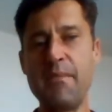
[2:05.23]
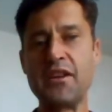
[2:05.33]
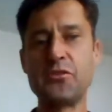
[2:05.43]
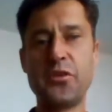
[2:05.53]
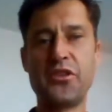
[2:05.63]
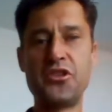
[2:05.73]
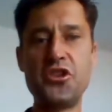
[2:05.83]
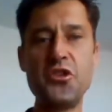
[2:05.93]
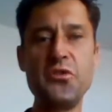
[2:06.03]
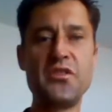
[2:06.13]
mix with
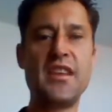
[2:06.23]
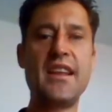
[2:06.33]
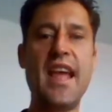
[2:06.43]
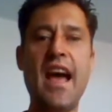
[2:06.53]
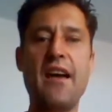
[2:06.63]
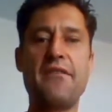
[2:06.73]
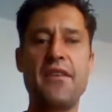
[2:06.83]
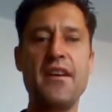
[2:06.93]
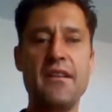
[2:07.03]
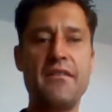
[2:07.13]
juice and
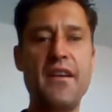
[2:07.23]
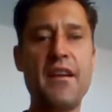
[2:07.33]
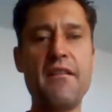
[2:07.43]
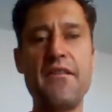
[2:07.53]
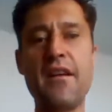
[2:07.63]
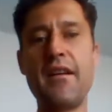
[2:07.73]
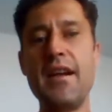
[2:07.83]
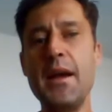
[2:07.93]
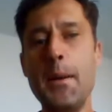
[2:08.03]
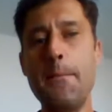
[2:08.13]
have very,
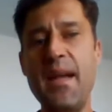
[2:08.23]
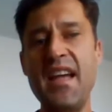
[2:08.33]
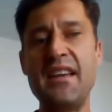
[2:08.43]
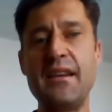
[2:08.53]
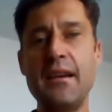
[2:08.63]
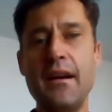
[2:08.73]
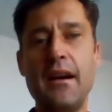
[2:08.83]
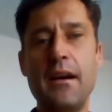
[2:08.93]
very made